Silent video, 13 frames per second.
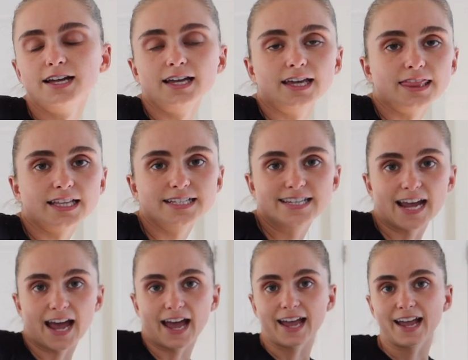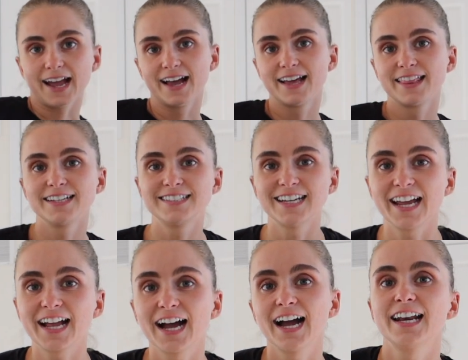in the day. The
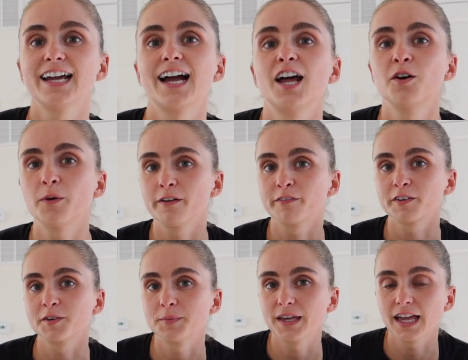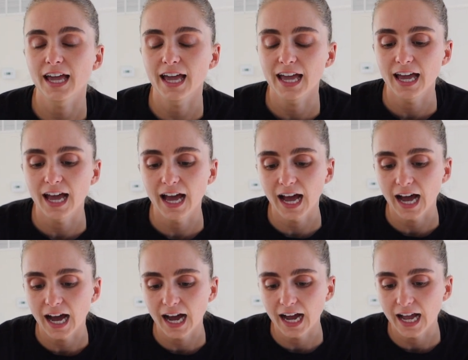day kind of got away from me.
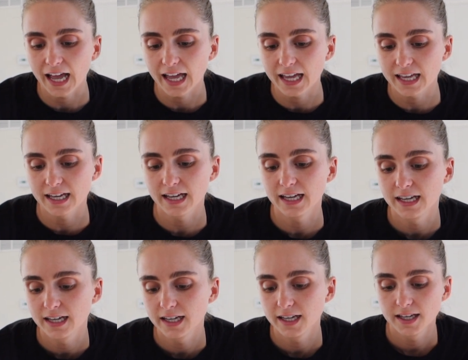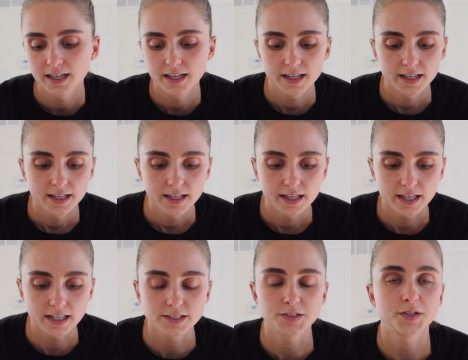I
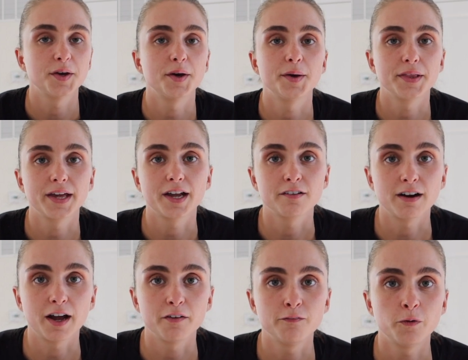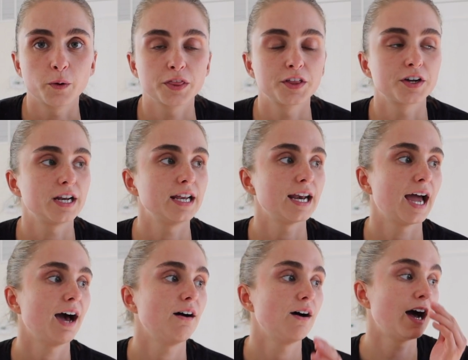it is like around 4.30
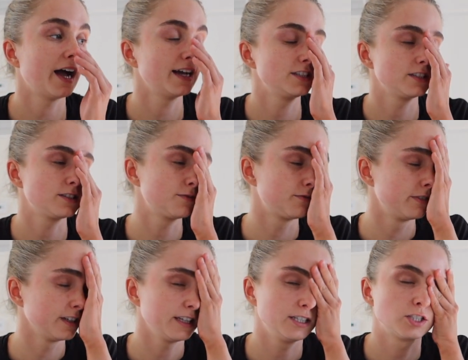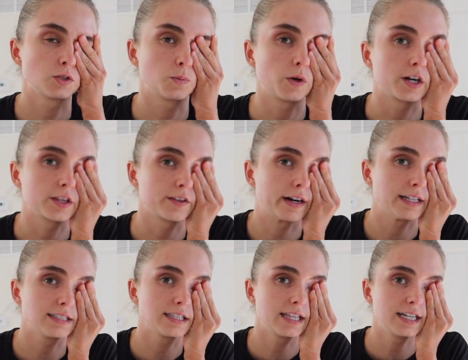now. I just really just worked the
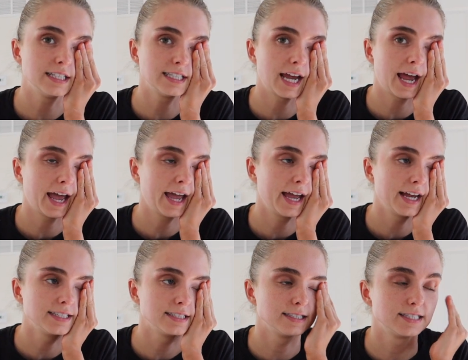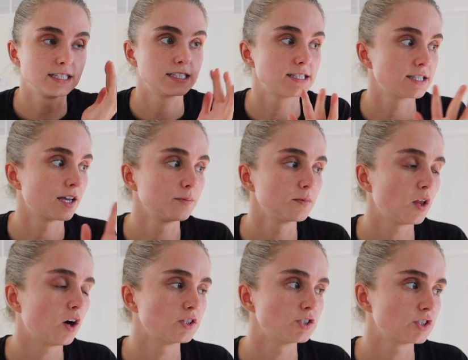rest of the day and did some
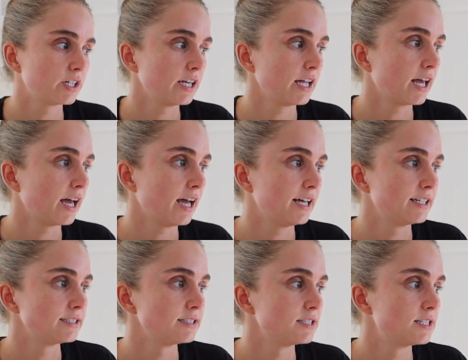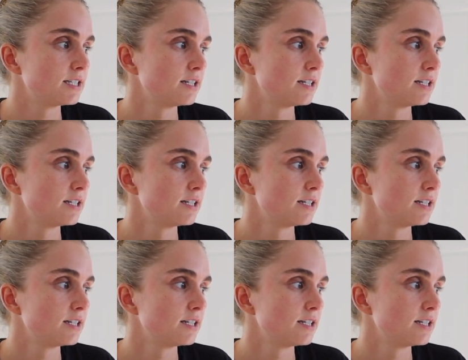laundry and